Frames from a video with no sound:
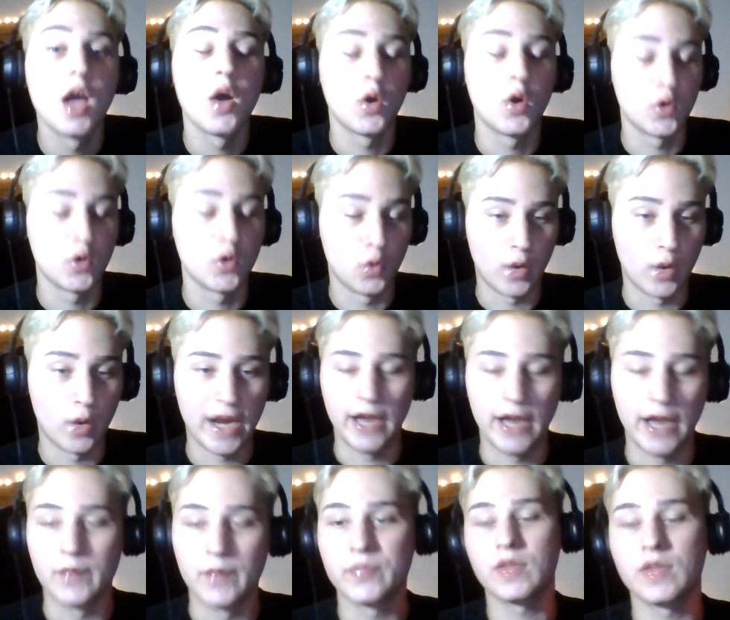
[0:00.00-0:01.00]
Great.
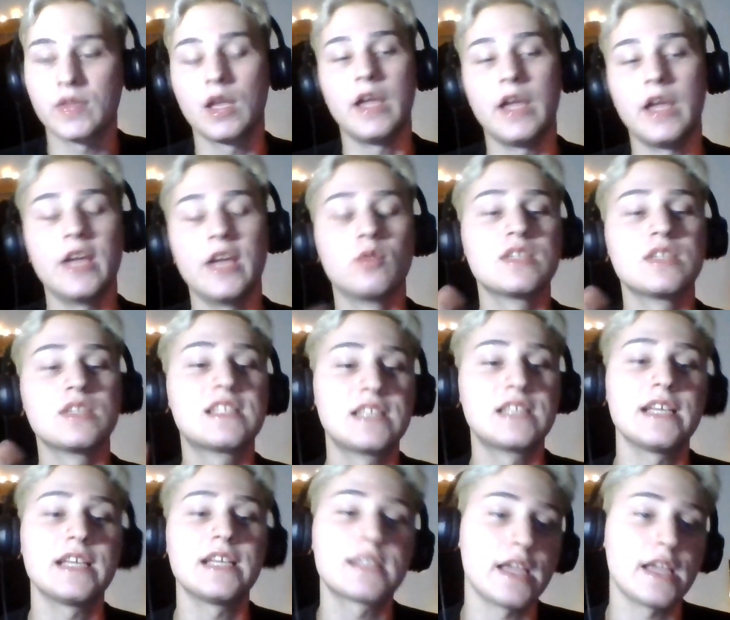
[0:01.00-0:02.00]
It was
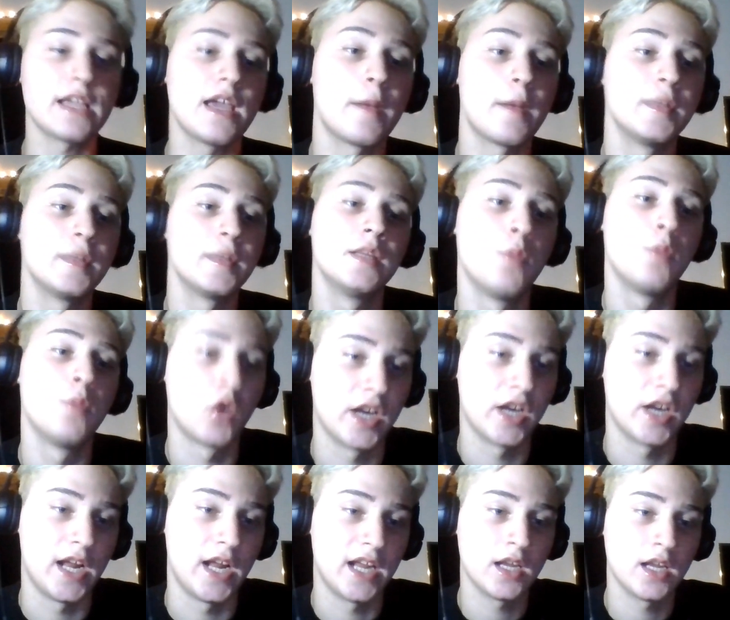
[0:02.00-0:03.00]
6 a.m. in the
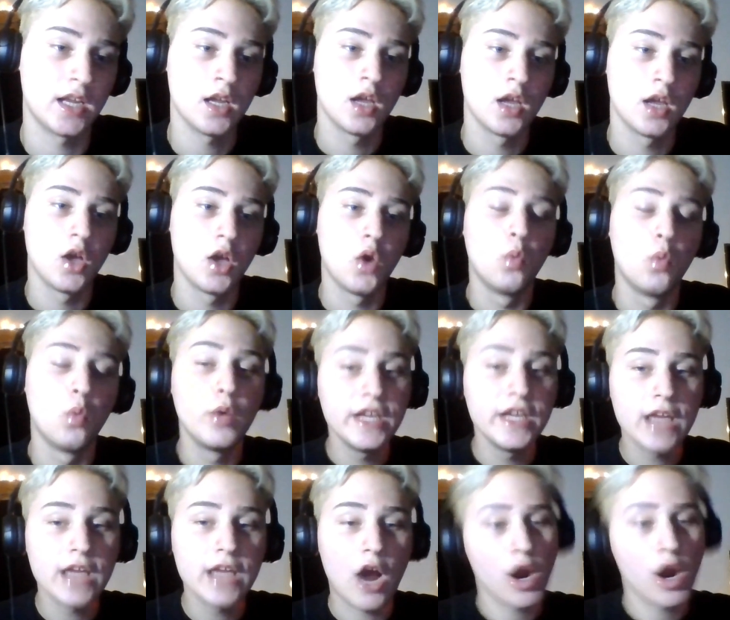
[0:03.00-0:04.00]
morning. We
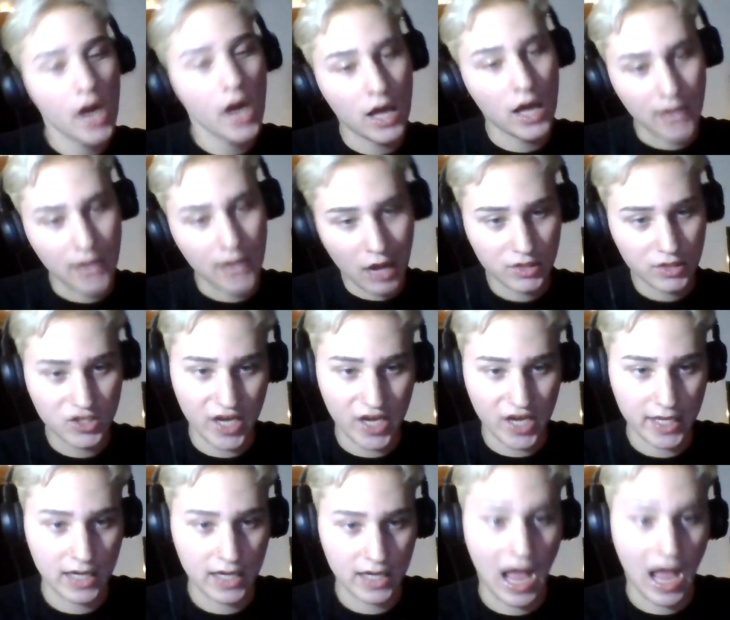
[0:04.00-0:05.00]
are allowed to check
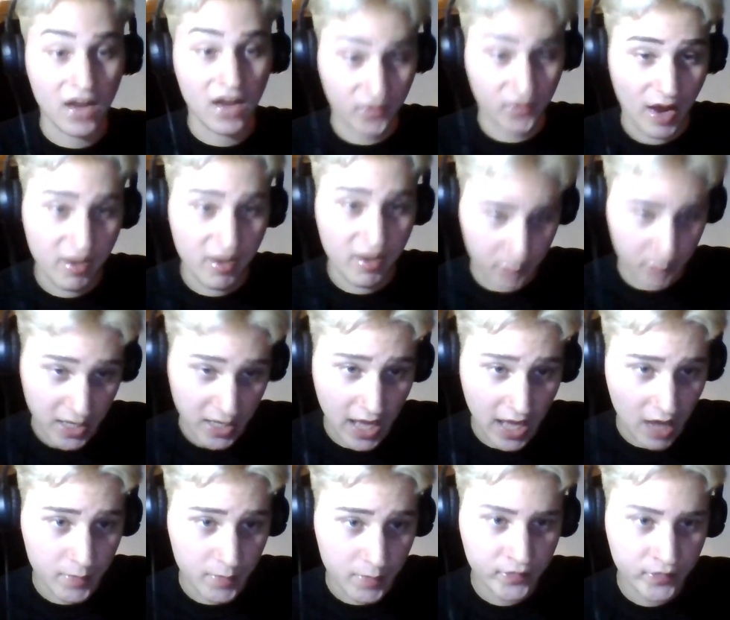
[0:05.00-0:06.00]
in at 5
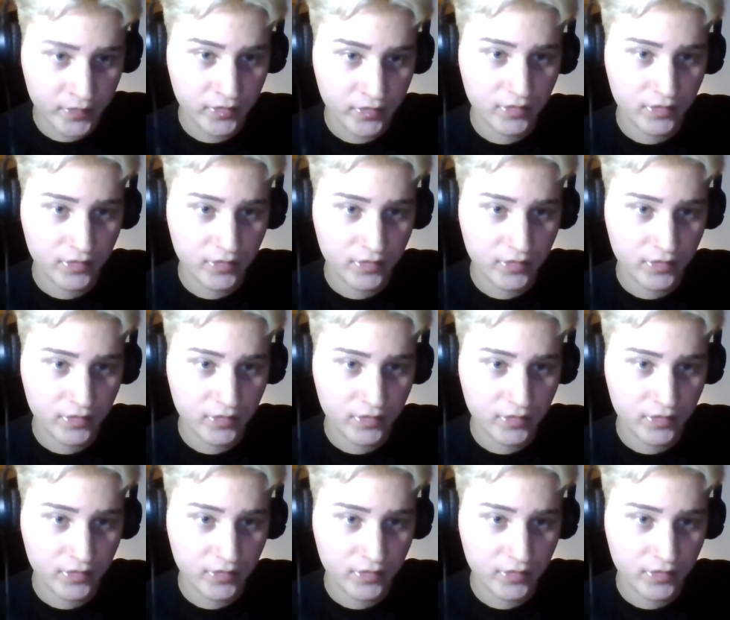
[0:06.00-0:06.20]
p.m.